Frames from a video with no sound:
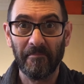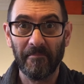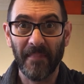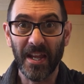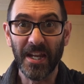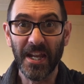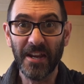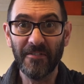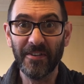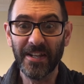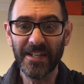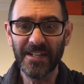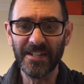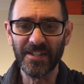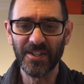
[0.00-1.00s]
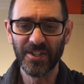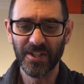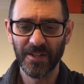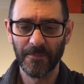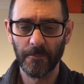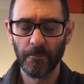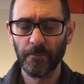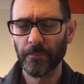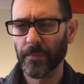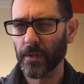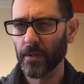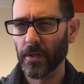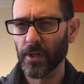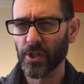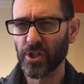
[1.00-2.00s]
And here it is.
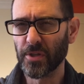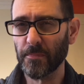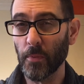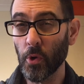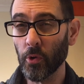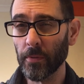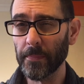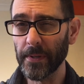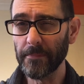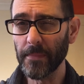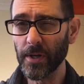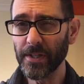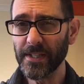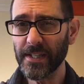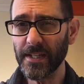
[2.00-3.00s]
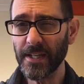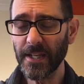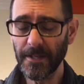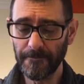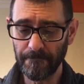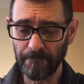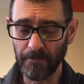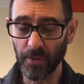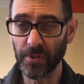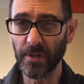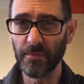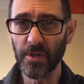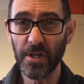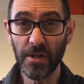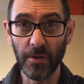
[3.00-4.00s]
Small but mighty? I
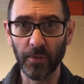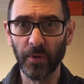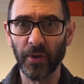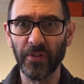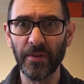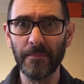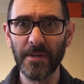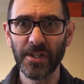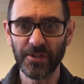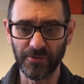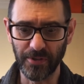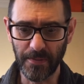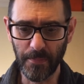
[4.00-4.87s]
don't know. The mystery